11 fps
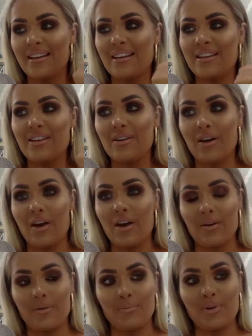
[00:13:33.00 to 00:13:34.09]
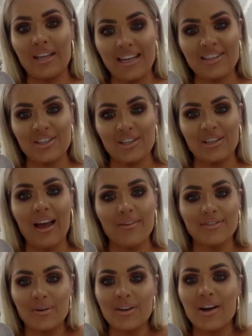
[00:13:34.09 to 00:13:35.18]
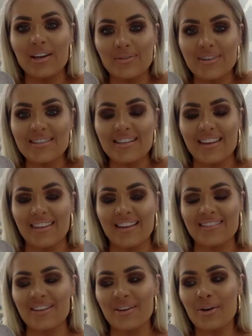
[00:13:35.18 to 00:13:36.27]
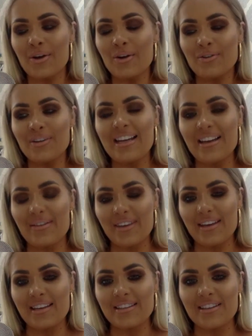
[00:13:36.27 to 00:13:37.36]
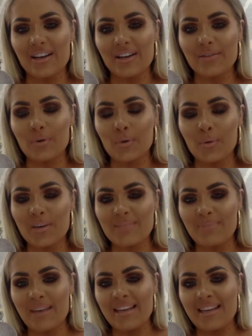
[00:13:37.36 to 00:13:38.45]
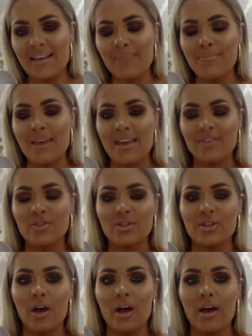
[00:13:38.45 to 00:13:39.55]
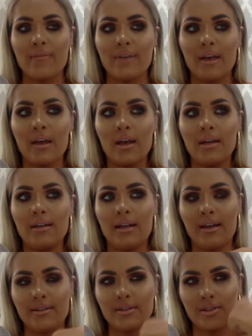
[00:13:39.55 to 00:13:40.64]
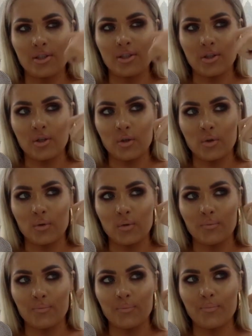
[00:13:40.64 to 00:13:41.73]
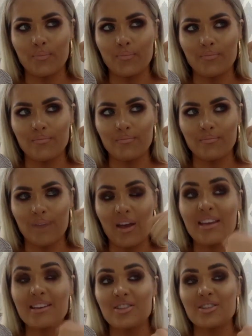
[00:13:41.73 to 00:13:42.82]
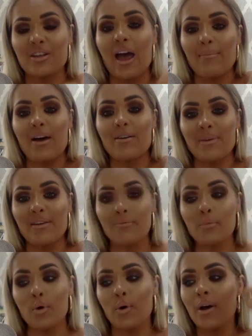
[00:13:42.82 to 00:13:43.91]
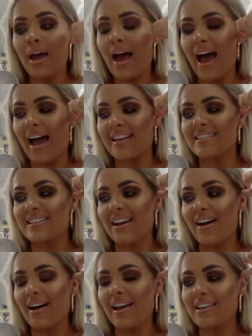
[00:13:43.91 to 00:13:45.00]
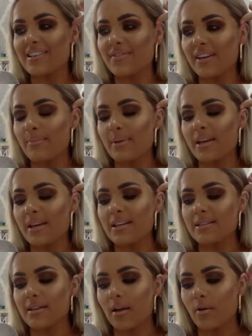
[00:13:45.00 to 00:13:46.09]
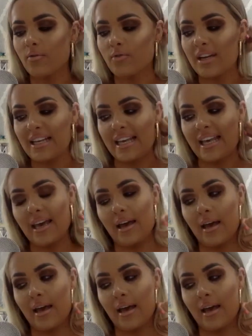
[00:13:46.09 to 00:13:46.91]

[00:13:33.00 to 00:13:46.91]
you're bringing it into your life, so it kind of is like that. So really I think it's kind of always been in me. It's just I've learned to, it's just came out of me even more. And it's funny because really